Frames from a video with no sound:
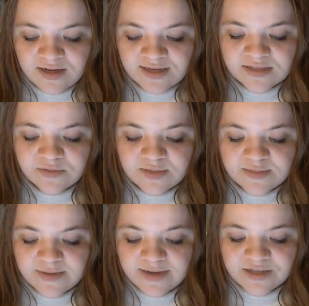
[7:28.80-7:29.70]
I
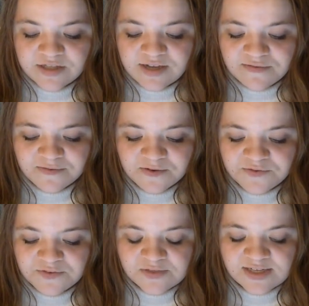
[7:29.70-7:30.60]
squeezed my eyes shut for a
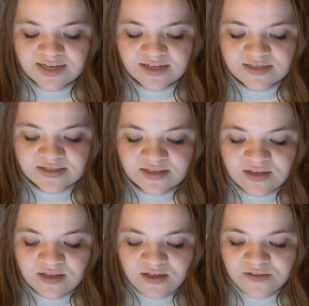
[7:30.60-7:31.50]
few seconds.
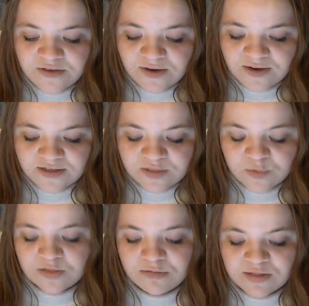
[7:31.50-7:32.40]
The darkness
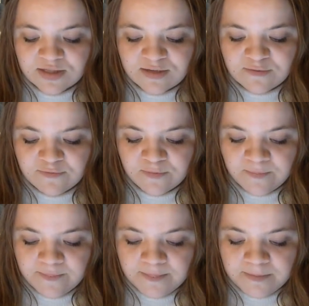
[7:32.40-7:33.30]
was a relief.
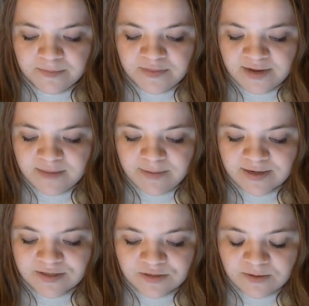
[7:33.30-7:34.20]
But then
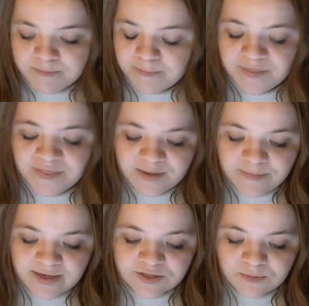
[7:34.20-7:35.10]
a
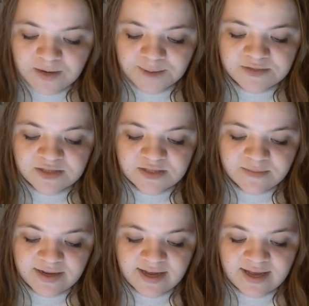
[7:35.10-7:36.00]
picture popped into
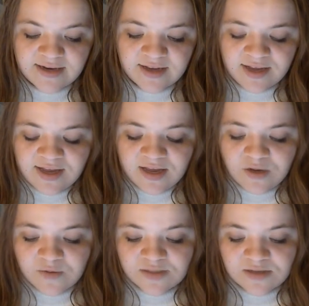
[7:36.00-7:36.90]
my head, and
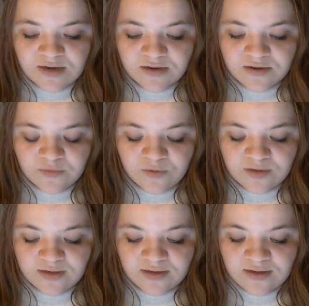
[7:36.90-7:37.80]
it was not a good one.